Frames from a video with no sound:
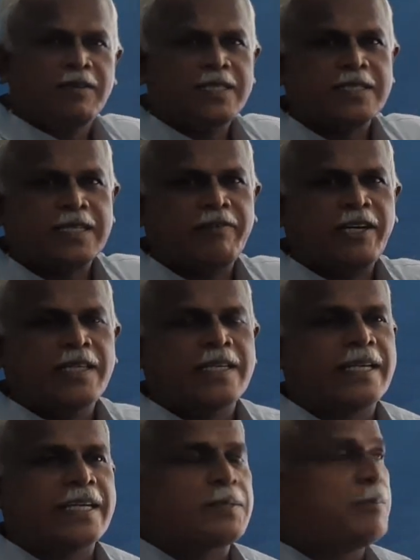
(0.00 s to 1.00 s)
which is given in the
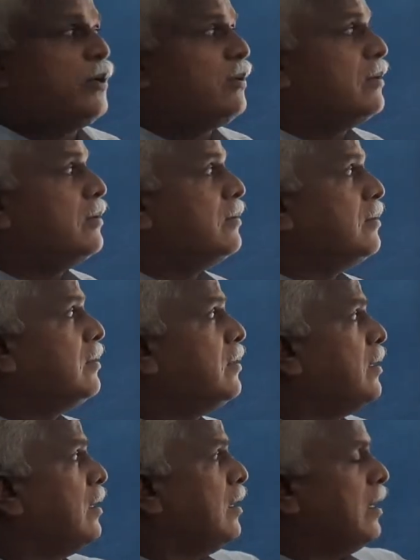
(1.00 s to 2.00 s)
textbook.
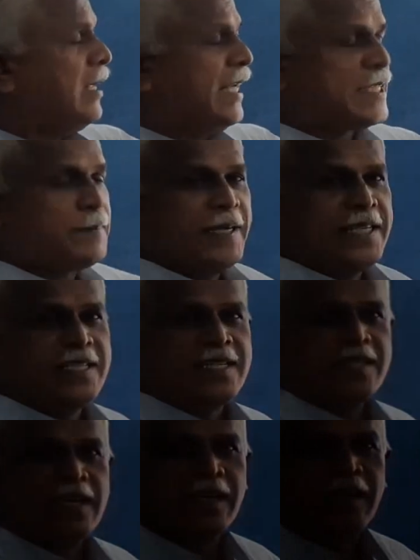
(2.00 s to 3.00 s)

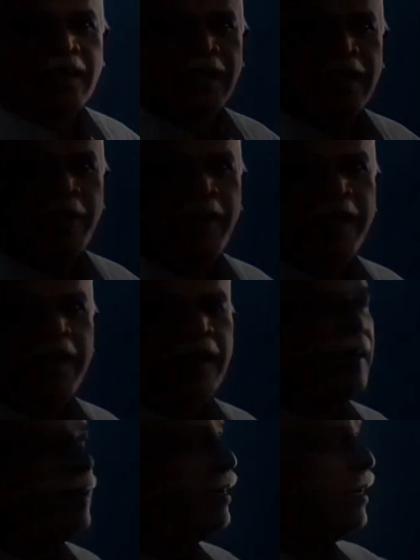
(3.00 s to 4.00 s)
Expenditures are debited
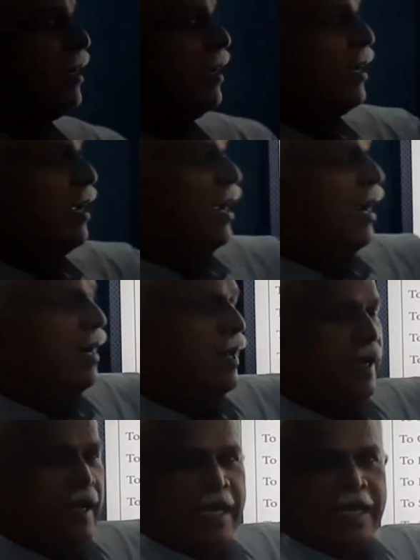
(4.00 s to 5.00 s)
and
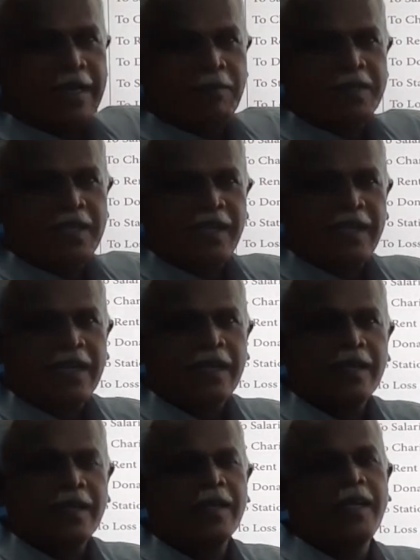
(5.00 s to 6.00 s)
incomes are
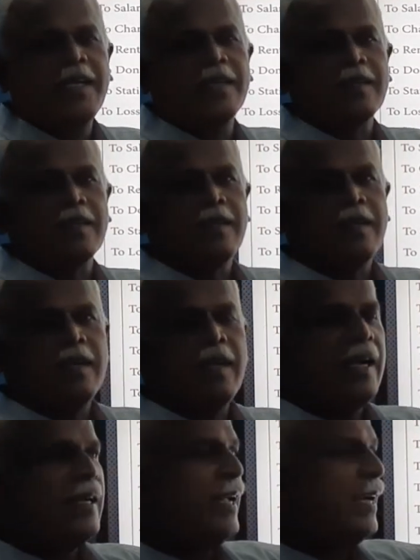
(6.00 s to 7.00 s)
credited.
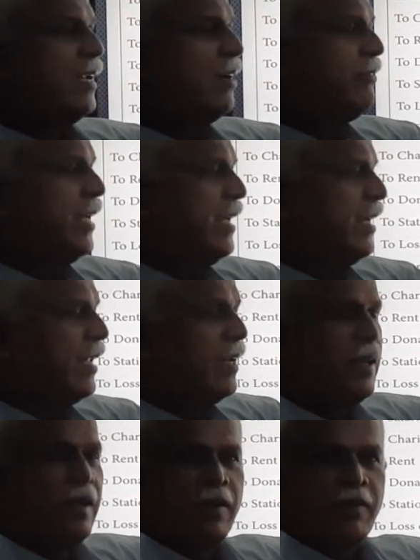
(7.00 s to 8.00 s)
At the end of the year,
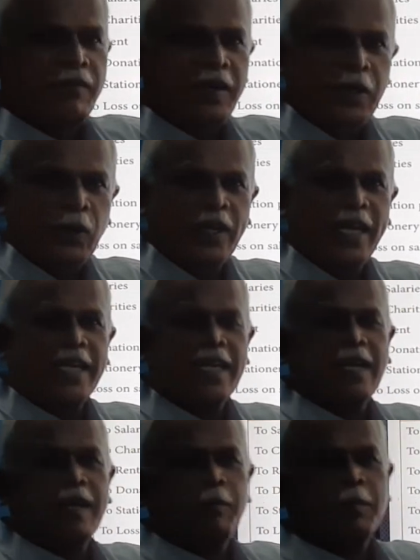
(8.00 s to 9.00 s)
we do like
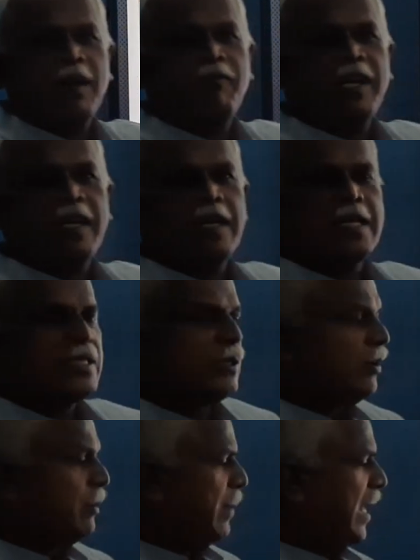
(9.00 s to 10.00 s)
a profit and loss
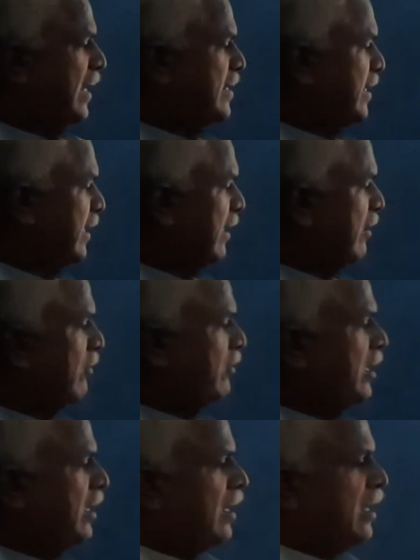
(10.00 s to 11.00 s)
account balancing.
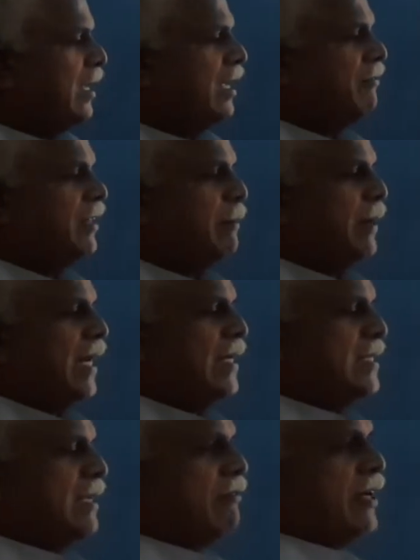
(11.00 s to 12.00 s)
If the
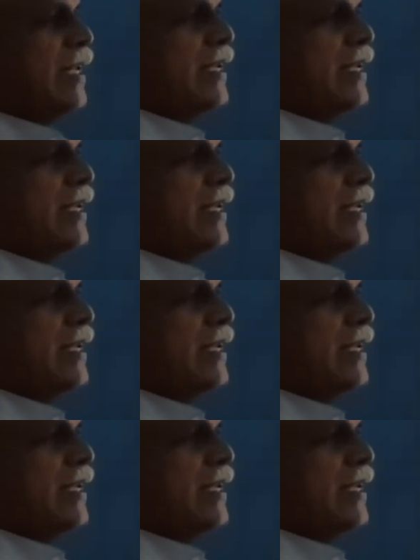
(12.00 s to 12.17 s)
balancing figure,